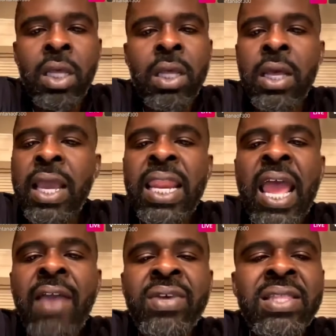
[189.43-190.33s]
It
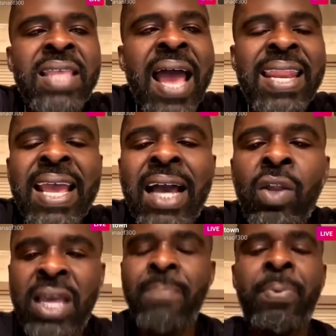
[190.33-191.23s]
ain't even
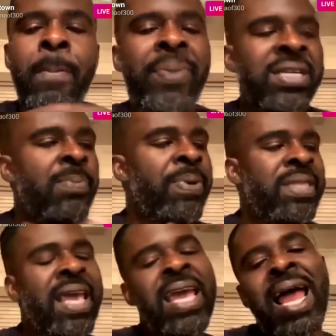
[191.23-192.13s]
that. But
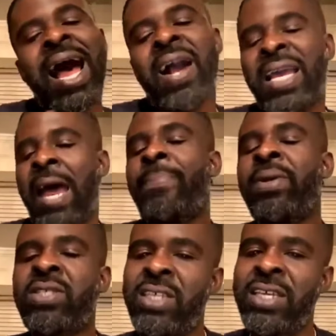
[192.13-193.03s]
then how can I
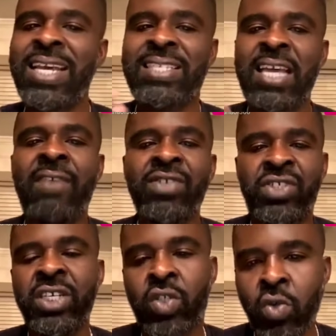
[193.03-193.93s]
see? That's the other
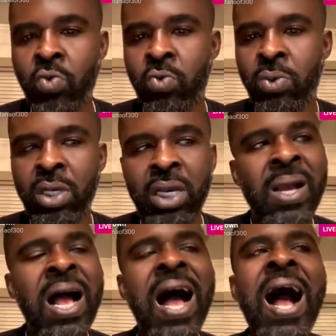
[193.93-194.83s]
shit too.
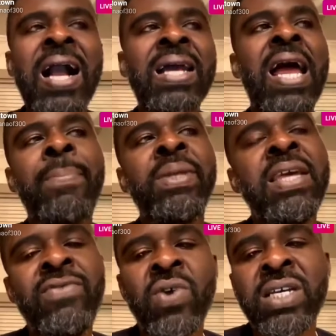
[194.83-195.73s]
How can I
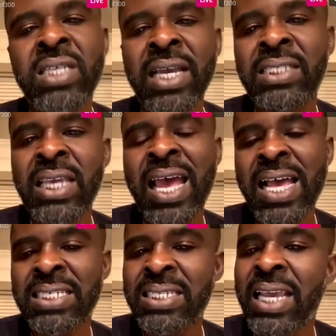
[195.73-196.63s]
believe you a gangster
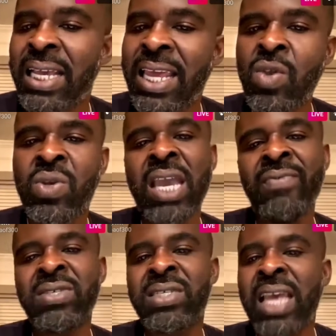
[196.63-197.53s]
ass nigga that you can't even
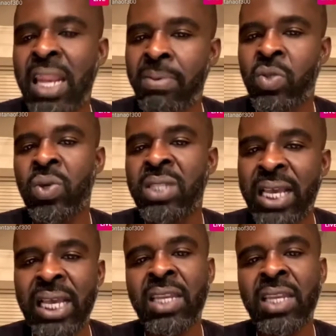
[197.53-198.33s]
stand up to a nigga in the